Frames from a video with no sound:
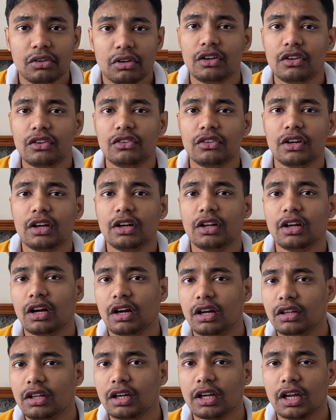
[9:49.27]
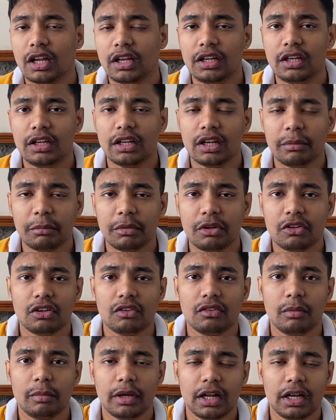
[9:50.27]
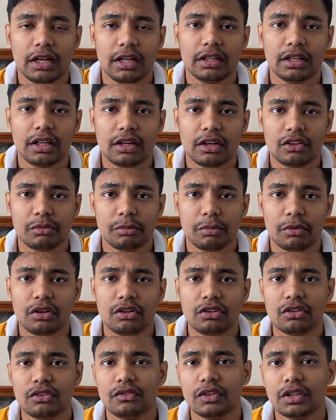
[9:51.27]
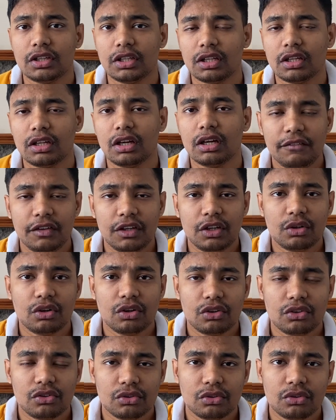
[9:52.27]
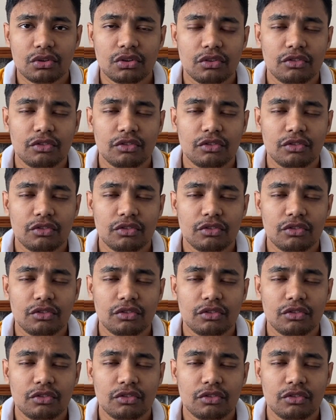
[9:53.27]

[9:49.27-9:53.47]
Instead, the Canadian embassy will be getting the response within a week or so.